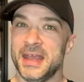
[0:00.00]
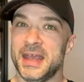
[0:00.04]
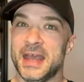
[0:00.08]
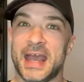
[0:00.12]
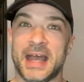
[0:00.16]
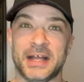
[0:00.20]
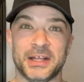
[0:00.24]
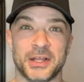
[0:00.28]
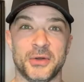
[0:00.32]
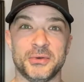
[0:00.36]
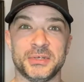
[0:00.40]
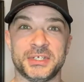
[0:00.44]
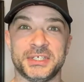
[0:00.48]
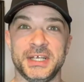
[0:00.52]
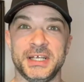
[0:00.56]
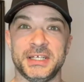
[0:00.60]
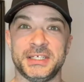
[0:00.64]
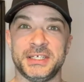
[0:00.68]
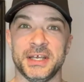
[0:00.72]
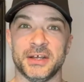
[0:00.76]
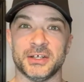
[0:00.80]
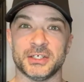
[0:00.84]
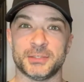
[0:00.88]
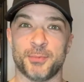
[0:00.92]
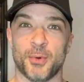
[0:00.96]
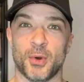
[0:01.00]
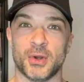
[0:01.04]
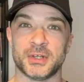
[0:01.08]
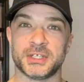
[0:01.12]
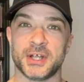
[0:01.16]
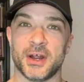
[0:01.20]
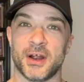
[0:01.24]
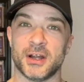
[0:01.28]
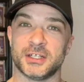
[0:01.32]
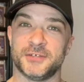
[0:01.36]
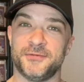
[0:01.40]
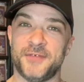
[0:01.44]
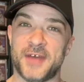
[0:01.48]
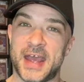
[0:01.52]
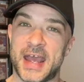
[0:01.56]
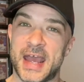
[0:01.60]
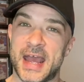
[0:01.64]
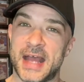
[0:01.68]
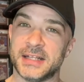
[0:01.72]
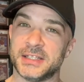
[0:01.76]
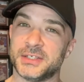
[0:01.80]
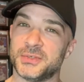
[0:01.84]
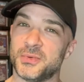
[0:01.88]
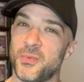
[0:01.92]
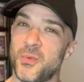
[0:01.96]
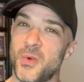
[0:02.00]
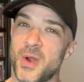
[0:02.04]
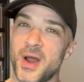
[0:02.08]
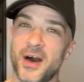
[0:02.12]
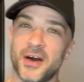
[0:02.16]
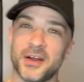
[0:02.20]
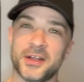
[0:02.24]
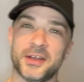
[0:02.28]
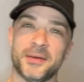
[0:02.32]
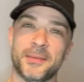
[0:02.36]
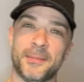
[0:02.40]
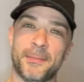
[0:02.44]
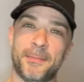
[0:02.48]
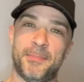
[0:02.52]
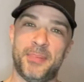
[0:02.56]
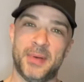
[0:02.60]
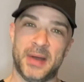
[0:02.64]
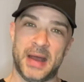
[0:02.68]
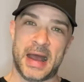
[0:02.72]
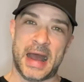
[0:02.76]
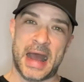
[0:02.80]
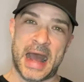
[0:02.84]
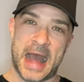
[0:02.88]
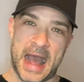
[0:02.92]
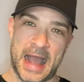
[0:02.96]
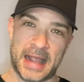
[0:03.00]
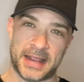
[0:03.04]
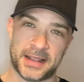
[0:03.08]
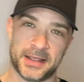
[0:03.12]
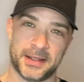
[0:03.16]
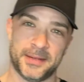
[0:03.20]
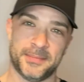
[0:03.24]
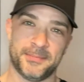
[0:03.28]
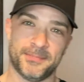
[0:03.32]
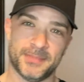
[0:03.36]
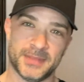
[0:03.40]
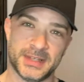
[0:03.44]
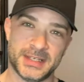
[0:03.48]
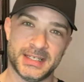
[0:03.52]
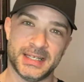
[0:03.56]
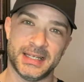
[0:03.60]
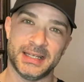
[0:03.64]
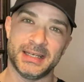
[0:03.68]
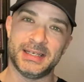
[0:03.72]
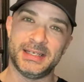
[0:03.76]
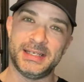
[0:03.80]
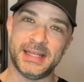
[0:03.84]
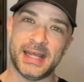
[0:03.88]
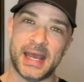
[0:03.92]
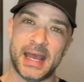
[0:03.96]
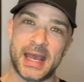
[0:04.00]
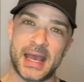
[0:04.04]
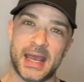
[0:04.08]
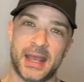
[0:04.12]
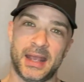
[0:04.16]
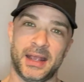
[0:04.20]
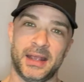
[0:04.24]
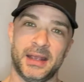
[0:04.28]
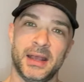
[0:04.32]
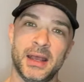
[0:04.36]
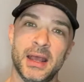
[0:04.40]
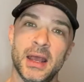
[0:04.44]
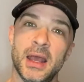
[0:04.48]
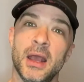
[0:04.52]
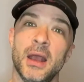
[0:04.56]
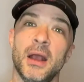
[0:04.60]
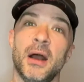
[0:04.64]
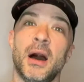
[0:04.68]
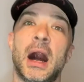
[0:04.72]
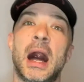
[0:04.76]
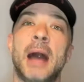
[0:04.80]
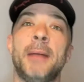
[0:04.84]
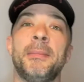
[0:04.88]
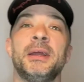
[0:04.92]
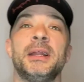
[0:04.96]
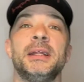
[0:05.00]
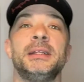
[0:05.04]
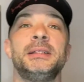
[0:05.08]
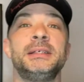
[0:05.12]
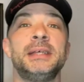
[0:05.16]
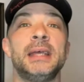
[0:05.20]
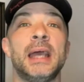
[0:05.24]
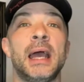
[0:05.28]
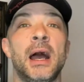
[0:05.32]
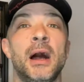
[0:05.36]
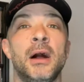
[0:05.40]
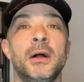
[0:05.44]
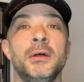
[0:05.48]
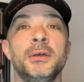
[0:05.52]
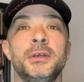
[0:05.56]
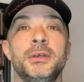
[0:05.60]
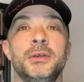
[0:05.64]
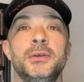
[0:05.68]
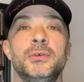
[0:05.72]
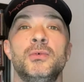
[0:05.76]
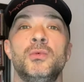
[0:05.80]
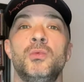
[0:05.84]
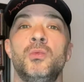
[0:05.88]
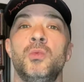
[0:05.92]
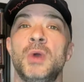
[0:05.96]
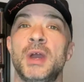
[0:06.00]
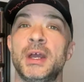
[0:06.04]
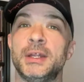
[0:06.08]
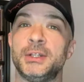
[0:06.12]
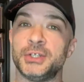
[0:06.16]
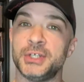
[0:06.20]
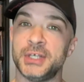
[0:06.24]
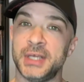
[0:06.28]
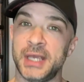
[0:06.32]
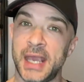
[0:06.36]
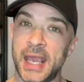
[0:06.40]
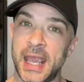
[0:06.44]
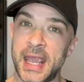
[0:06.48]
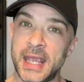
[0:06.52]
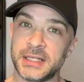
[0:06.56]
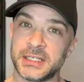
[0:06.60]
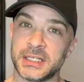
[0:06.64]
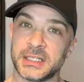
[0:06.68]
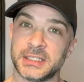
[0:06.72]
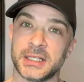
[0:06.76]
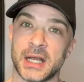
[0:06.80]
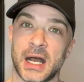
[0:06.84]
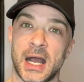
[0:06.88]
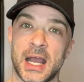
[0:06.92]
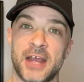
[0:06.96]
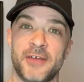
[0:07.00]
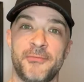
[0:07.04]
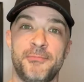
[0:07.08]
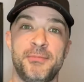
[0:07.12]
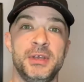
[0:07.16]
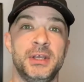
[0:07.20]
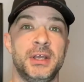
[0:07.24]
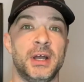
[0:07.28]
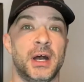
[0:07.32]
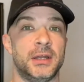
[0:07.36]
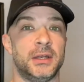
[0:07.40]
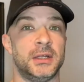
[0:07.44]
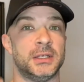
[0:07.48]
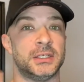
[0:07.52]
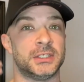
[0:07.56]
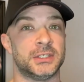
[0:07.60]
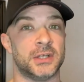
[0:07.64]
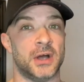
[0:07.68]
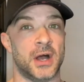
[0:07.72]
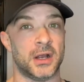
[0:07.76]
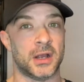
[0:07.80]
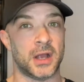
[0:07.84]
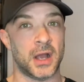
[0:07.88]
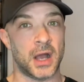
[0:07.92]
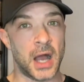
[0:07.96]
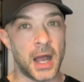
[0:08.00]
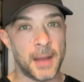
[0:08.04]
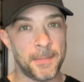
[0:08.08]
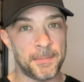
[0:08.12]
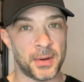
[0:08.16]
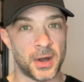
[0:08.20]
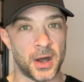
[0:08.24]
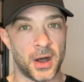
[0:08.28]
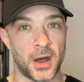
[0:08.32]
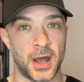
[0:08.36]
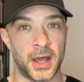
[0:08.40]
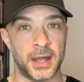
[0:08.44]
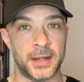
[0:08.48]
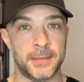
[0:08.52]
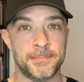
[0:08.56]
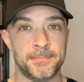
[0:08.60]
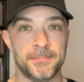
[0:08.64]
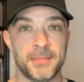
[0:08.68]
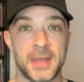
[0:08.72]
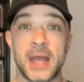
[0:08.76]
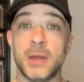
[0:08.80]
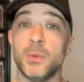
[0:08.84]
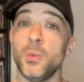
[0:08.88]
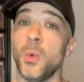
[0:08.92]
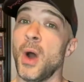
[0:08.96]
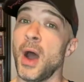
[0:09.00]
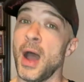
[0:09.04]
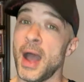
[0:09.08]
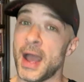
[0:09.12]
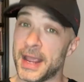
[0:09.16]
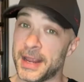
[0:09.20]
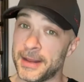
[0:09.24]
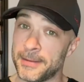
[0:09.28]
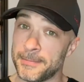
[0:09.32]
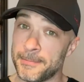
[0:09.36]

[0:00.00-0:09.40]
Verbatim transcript: Hello, CCL Sports Cards fans. Welcome back. Today, I'm going to tell you which cases I have begun to stock up on and why.